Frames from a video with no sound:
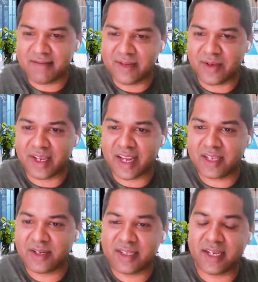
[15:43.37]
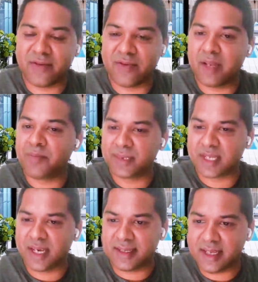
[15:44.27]
you can actually send very
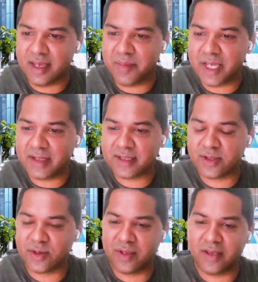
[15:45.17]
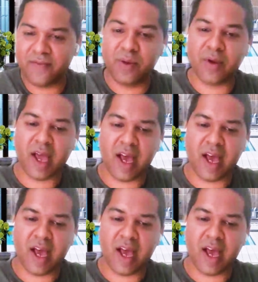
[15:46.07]
personalized emails so if you